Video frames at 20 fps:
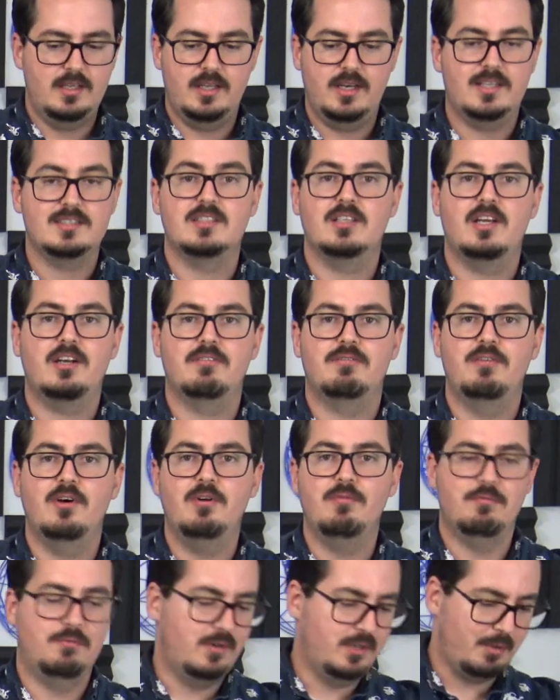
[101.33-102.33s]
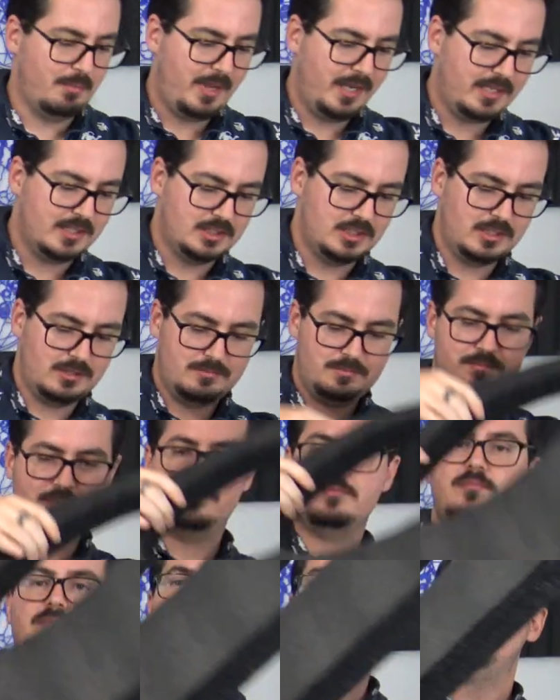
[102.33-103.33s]
it has a lot of foam for the packaging.
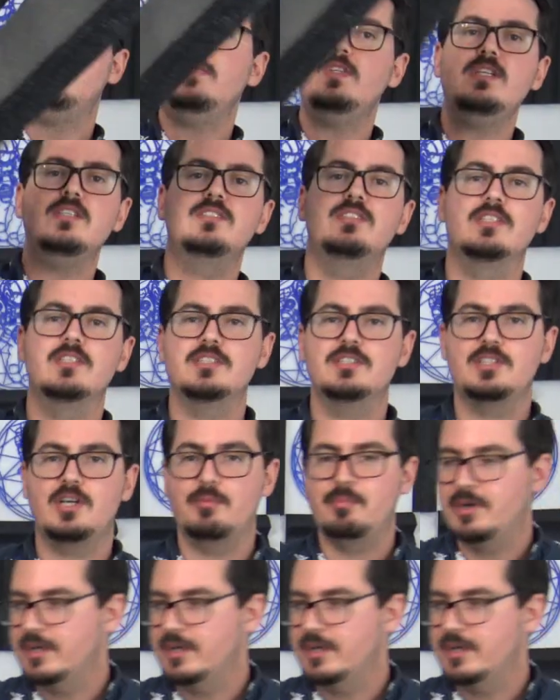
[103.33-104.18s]
So let's start